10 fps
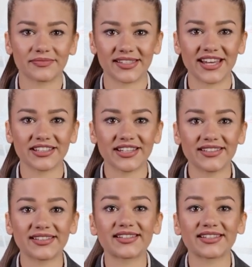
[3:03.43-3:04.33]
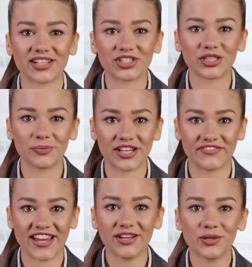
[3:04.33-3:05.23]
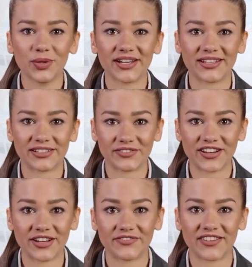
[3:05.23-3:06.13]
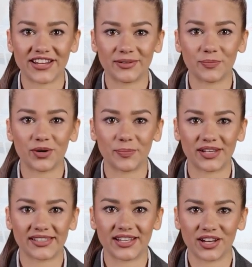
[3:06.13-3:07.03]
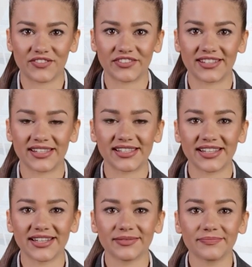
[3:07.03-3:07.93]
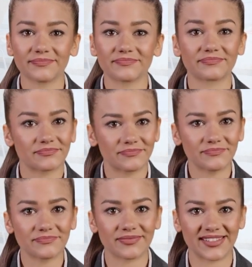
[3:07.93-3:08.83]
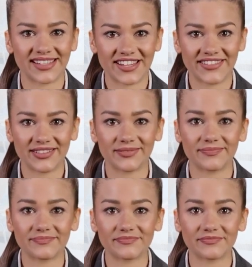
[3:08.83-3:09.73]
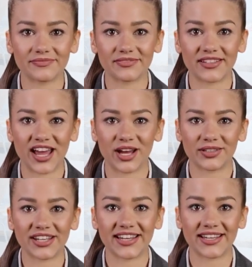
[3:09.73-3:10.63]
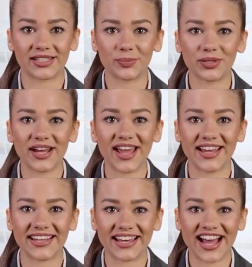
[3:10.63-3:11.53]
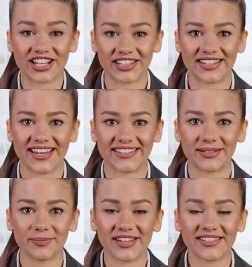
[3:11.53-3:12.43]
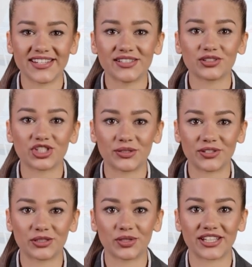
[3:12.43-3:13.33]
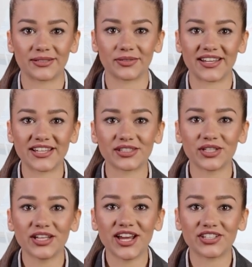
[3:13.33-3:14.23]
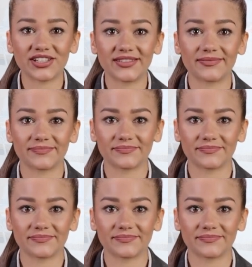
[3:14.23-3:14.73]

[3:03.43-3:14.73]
Such instances should be evaluated to verify the purpose and authenticity. 7. All dealings with the highly cash-intensive business should be treated with extra caution.